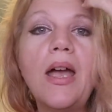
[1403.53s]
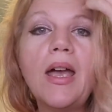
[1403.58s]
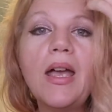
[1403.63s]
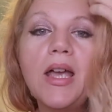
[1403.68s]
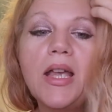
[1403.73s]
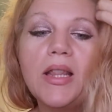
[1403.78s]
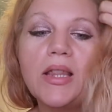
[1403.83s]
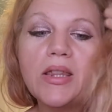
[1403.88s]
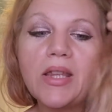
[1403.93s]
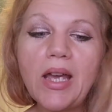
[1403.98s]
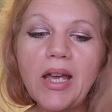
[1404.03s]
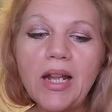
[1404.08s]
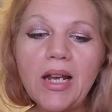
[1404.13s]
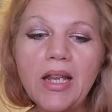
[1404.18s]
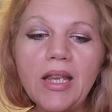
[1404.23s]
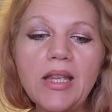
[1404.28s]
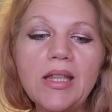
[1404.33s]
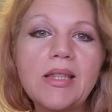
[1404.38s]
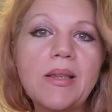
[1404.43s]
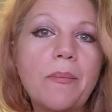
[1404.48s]
And that
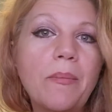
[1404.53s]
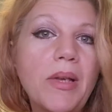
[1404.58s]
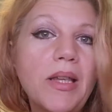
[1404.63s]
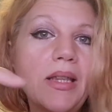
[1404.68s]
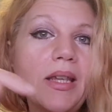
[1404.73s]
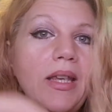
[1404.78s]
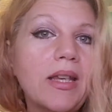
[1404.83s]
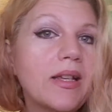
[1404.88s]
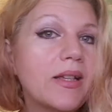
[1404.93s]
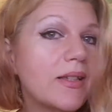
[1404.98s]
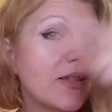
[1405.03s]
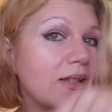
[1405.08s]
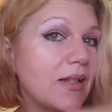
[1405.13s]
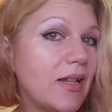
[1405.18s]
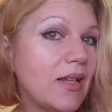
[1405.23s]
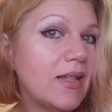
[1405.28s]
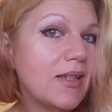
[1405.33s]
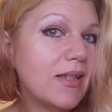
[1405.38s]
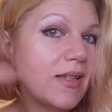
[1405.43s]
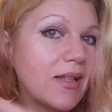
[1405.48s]
is Monday, because
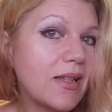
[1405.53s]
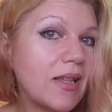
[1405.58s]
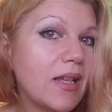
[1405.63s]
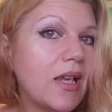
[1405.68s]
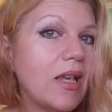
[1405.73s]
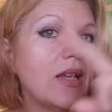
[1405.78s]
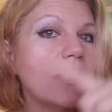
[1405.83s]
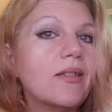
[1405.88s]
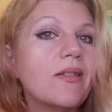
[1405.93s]
today's Sunday.